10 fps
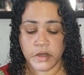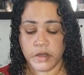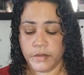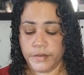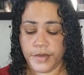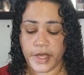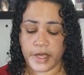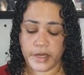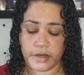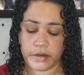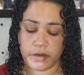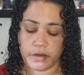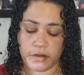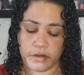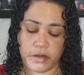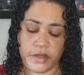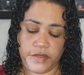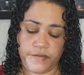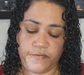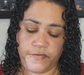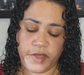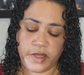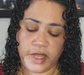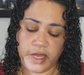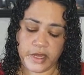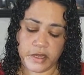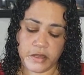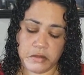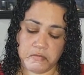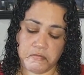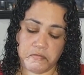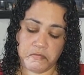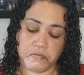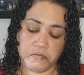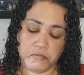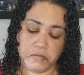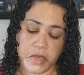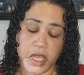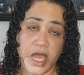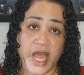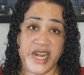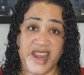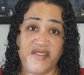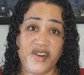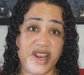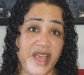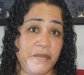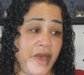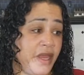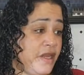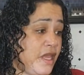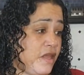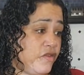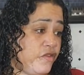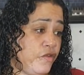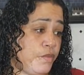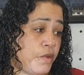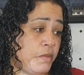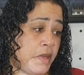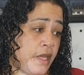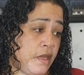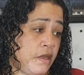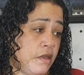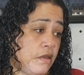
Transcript: But I feel like I never let mine get super big.